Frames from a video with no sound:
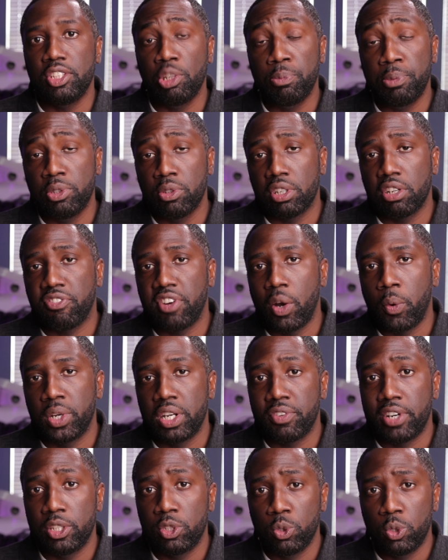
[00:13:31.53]
You'll be notified
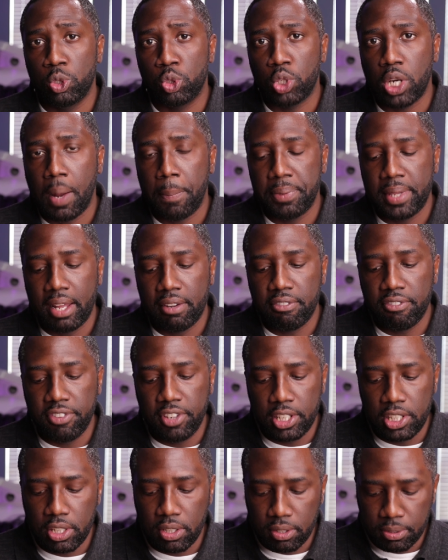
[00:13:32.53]
whenever I do drop that
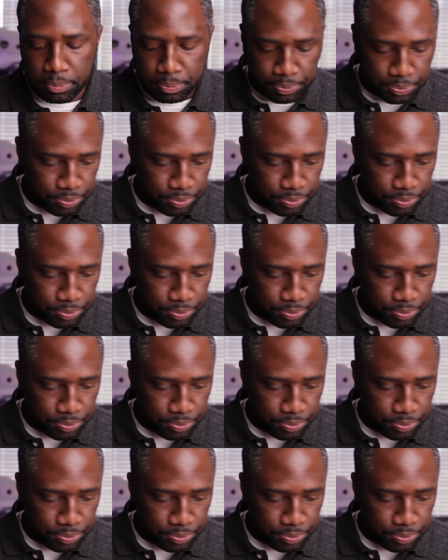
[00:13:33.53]
video.